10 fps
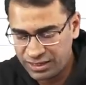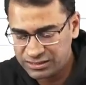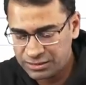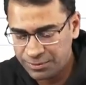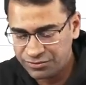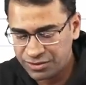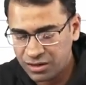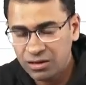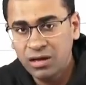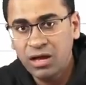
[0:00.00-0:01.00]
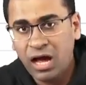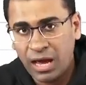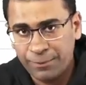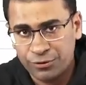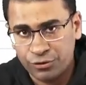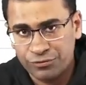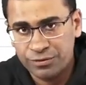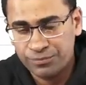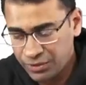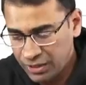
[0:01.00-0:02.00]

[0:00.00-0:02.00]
asymmetrical hypertrophy.